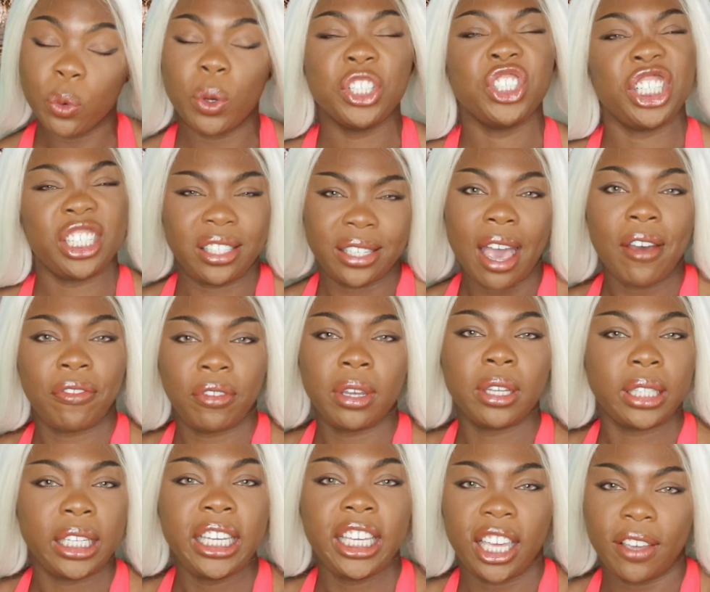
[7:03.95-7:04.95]
And she's
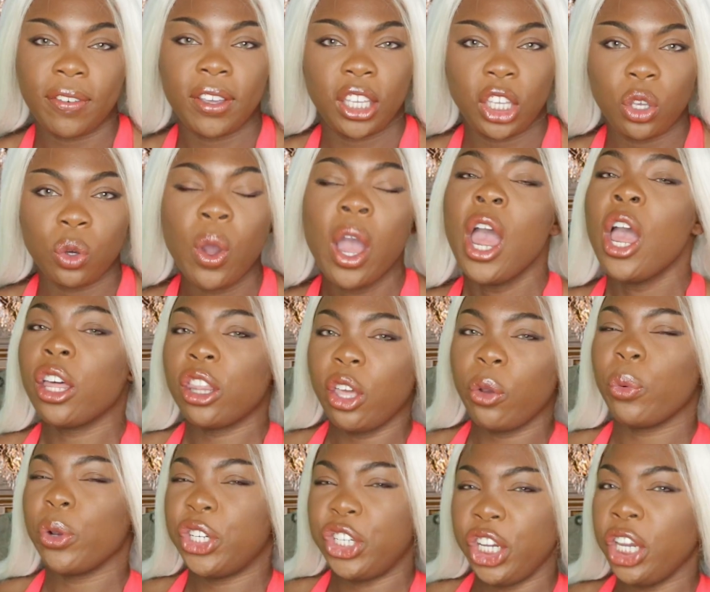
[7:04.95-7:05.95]
definitely giving you the
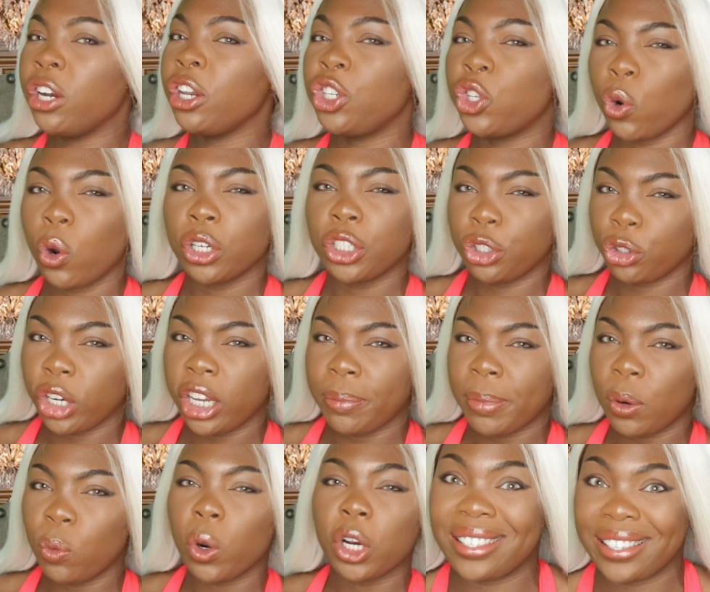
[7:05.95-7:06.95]
Regina George
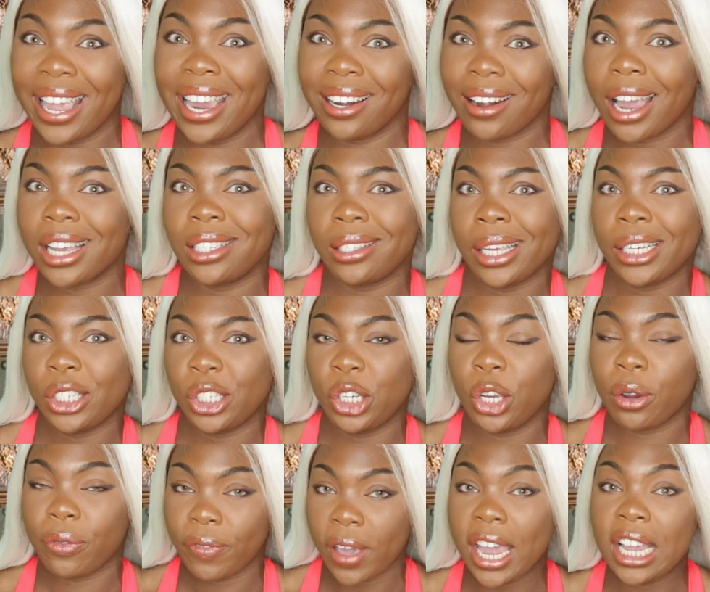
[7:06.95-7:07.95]
treatment, where she's saying nice things
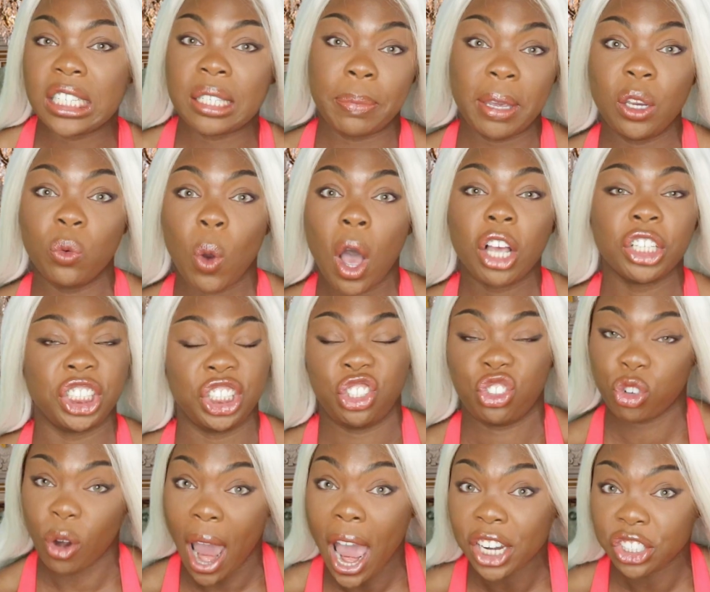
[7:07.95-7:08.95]
to your face, meanwhile she's
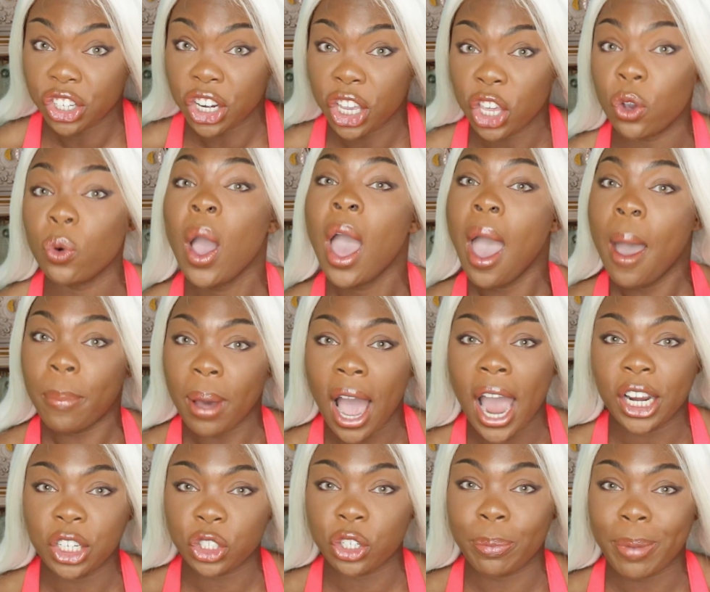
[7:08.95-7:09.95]
trashing you
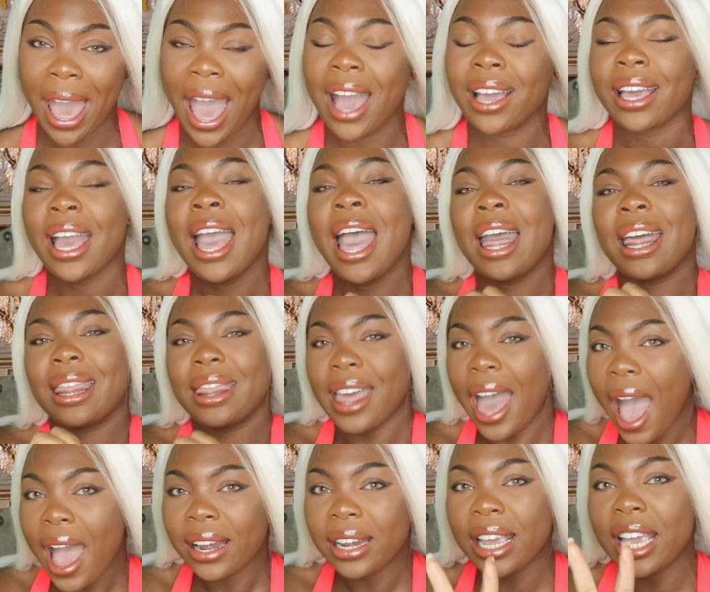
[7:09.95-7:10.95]
behind your back.
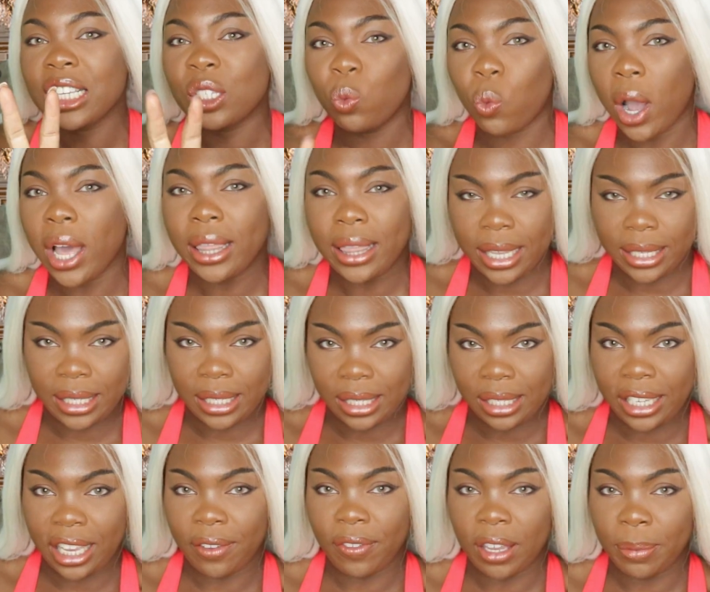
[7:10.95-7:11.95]
That is what this
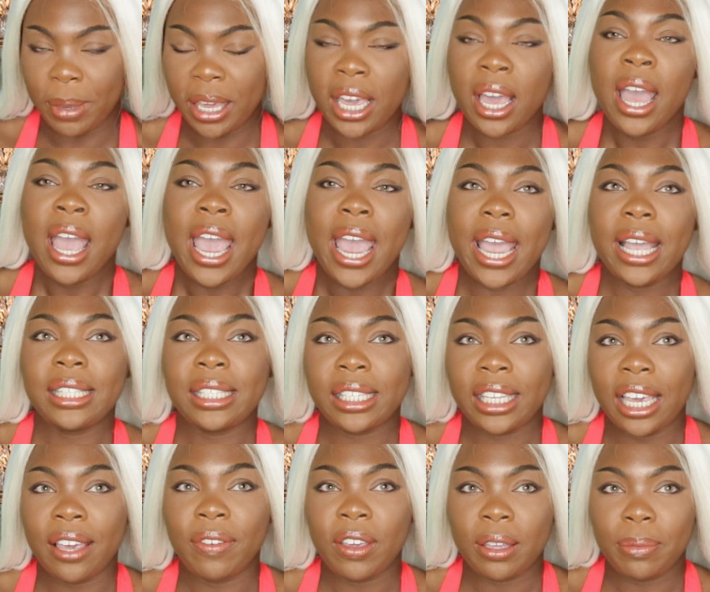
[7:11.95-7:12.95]
is giving me. It's
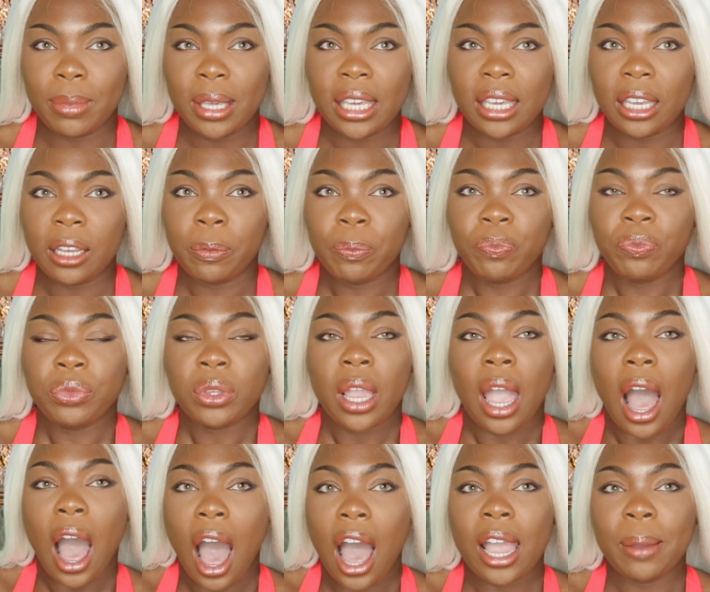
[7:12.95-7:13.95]
giving me,
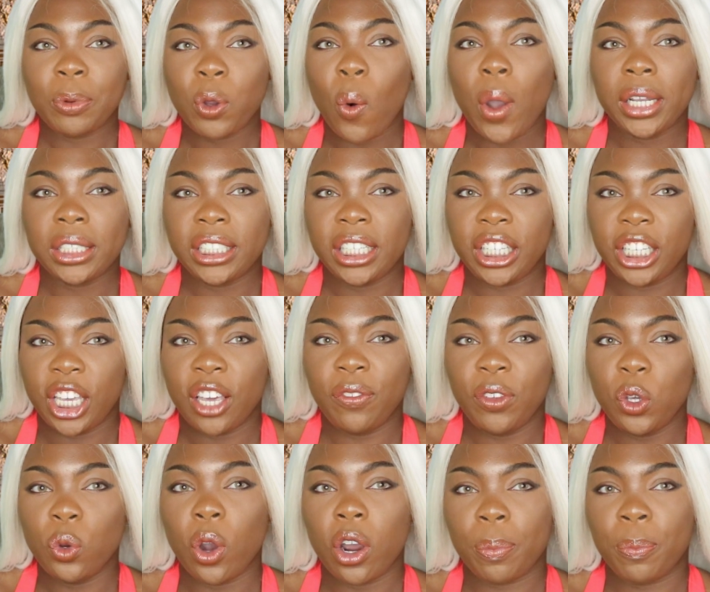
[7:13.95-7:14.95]
I'm going to
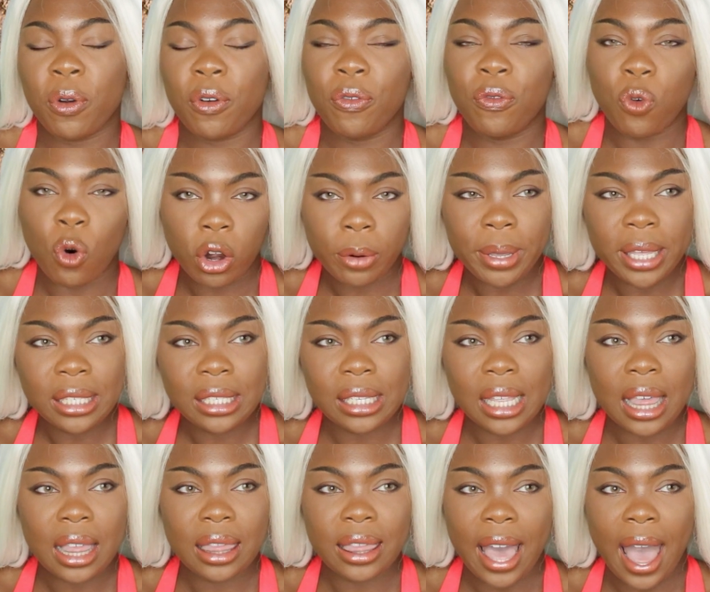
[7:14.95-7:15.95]
give you a
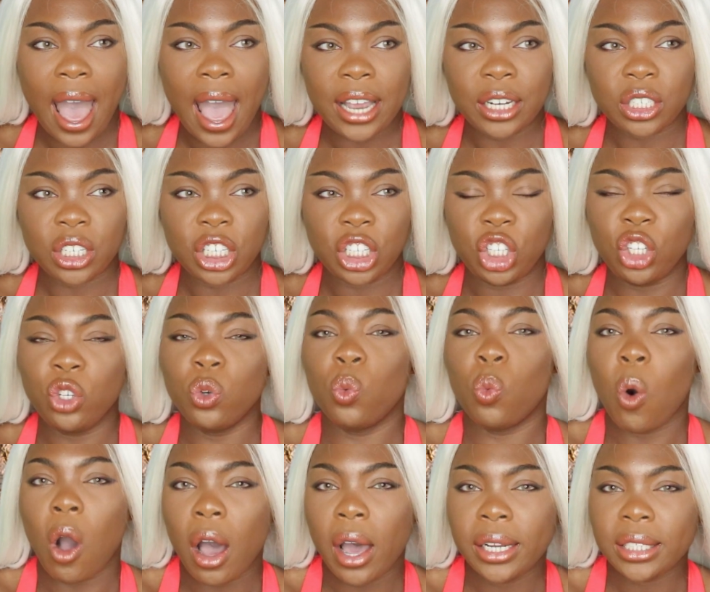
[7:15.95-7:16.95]
performance that you
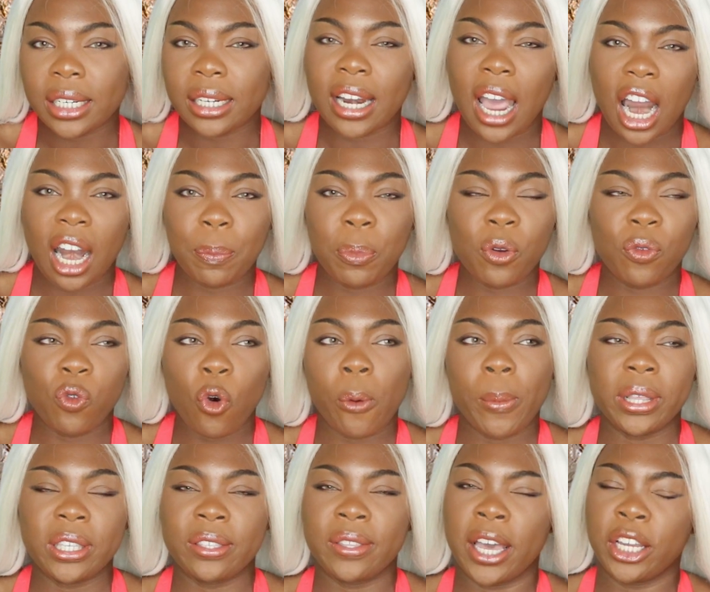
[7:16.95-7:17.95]
want, not a
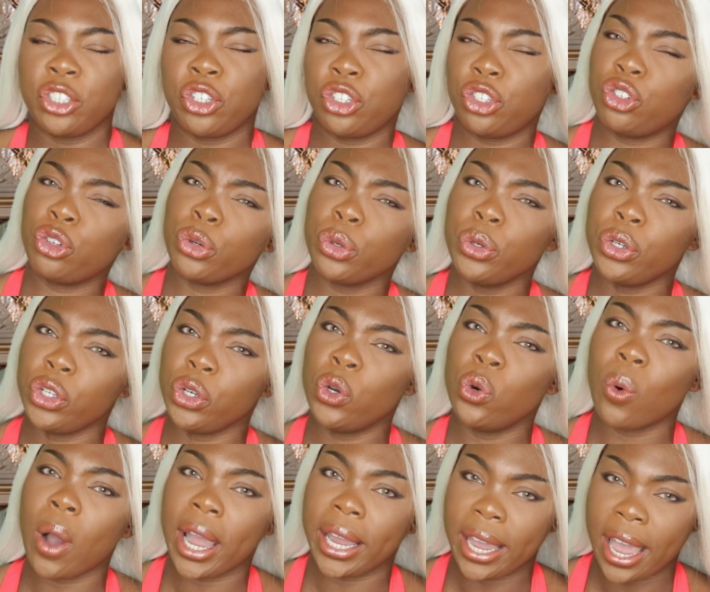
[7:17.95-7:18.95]
performance that's true to
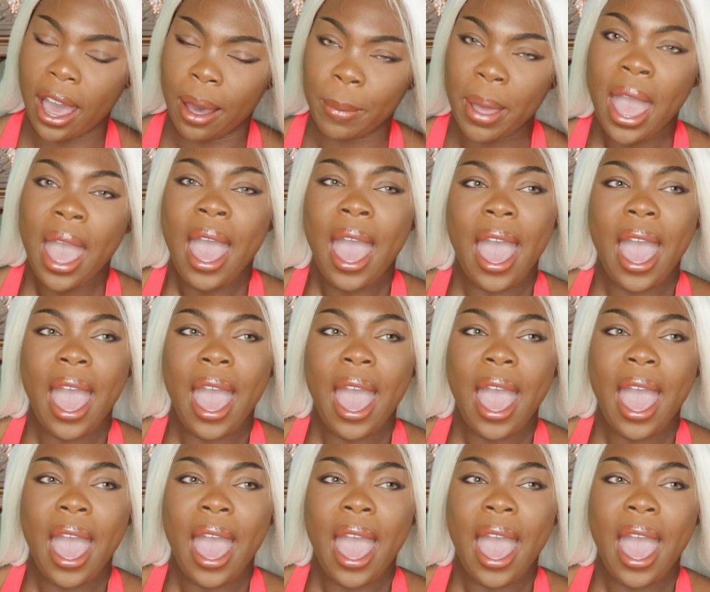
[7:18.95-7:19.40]
who I am.